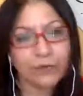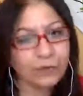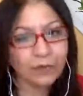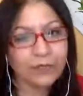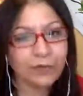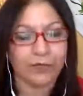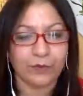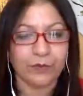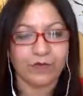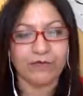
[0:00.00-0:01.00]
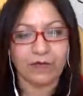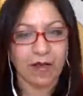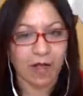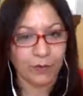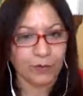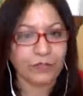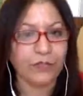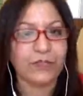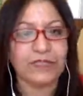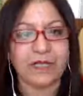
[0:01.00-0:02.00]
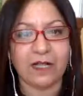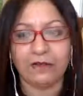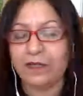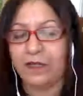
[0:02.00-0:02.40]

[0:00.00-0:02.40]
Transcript: the week where you give an hour to yourself